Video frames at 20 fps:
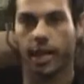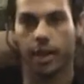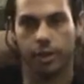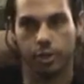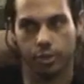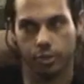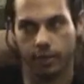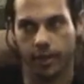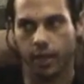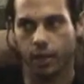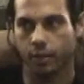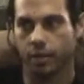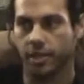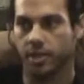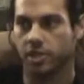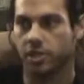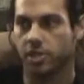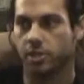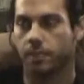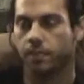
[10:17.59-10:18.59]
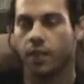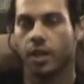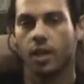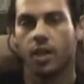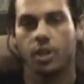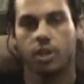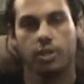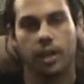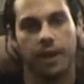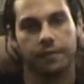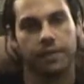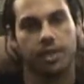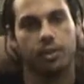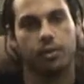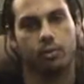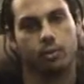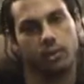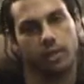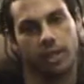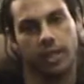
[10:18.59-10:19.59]
Now, to trigger this, you have to
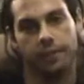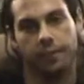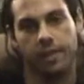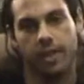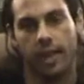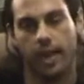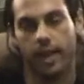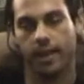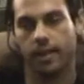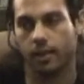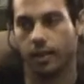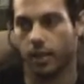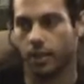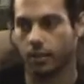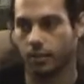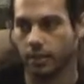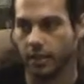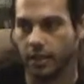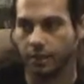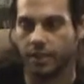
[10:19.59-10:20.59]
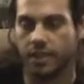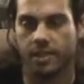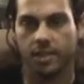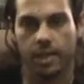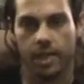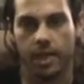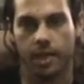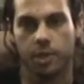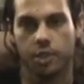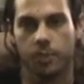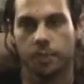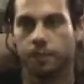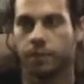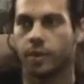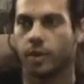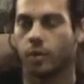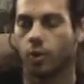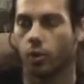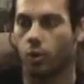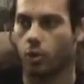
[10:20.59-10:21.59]
either leave the stage
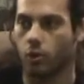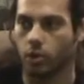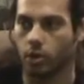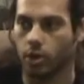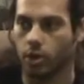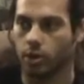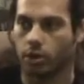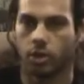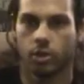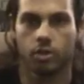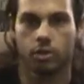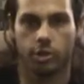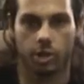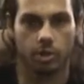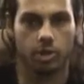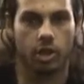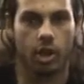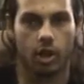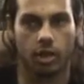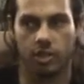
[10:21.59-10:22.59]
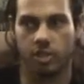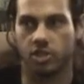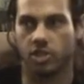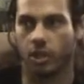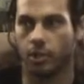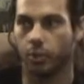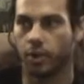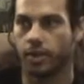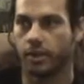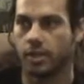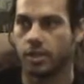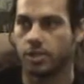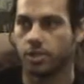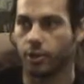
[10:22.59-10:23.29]
or go talk to someone.